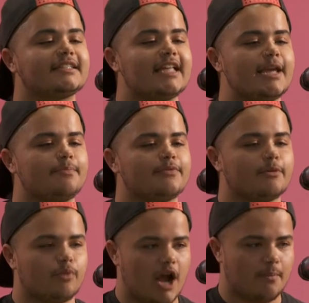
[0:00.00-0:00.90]
Snape the
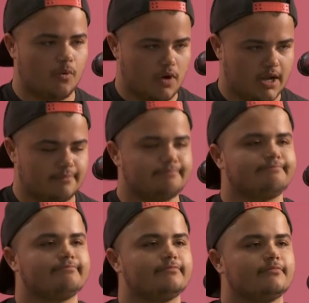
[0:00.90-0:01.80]
Brown Boy.
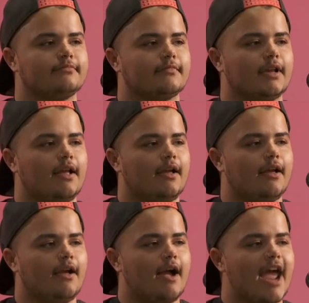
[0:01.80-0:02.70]

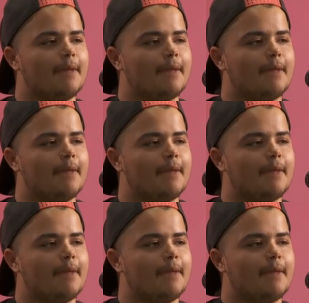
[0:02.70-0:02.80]
I'd